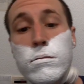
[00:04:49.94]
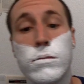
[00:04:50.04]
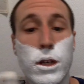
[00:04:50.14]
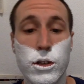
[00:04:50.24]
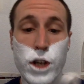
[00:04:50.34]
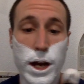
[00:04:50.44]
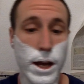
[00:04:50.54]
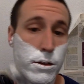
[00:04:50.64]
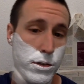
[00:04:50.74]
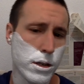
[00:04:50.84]
to check
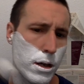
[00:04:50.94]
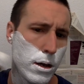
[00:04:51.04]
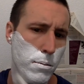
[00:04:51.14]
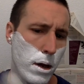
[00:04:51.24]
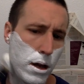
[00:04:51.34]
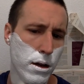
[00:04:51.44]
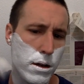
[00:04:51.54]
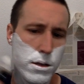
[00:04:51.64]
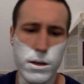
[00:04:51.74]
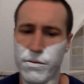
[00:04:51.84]
out some
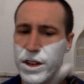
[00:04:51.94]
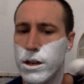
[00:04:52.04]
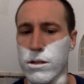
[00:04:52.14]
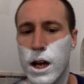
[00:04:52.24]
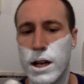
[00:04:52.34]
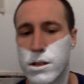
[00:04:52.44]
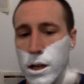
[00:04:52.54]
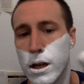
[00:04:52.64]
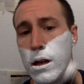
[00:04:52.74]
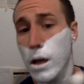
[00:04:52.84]
videos last
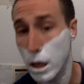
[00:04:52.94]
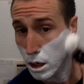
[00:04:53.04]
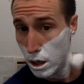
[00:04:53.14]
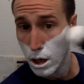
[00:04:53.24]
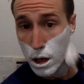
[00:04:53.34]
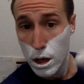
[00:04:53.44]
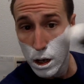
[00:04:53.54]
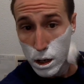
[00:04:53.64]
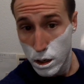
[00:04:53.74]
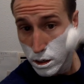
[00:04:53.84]
night.
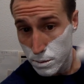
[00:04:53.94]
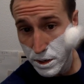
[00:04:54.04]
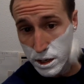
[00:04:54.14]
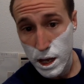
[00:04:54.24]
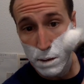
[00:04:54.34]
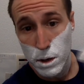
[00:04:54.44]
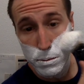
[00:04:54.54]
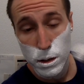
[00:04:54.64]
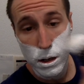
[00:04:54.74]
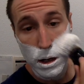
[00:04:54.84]
Something came
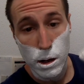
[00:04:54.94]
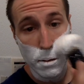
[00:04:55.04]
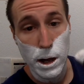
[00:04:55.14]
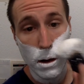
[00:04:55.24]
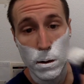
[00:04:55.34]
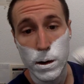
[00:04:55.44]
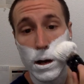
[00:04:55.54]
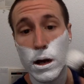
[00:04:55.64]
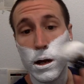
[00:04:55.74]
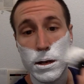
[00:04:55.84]
up about
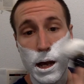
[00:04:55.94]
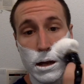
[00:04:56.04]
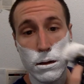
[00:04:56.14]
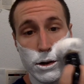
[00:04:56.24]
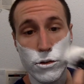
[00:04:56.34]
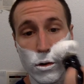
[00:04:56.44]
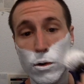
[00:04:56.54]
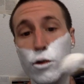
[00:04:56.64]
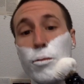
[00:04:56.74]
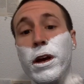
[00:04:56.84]
Declaration
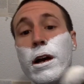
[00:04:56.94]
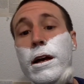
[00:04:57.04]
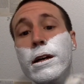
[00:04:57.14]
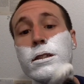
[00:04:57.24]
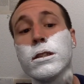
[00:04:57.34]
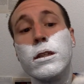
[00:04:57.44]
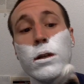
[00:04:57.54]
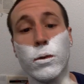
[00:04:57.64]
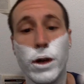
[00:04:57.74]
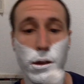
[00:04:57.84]
Grooming, I guess,
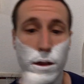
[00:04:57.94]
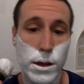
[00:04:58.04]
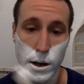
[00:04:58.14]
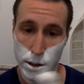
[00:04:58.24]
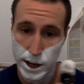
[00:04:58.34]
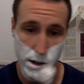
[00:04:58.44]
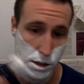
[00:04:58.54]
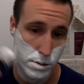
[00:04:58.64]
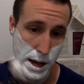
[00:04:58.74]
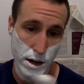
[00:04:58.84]
with their
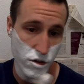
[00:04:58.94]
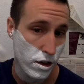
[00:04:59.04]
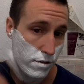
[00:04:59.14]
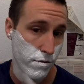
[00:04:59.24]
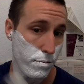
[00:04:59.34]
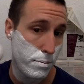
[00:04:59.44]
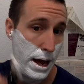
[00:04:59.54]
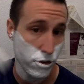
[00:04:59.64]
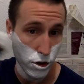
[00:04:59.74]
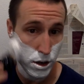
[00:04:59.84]
latest batch of
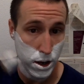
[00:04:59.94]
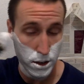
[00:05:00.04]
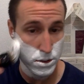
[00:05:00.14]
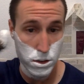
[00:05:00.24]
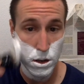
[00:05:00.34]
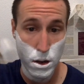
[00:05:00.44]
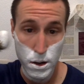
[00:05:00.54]
badger knots.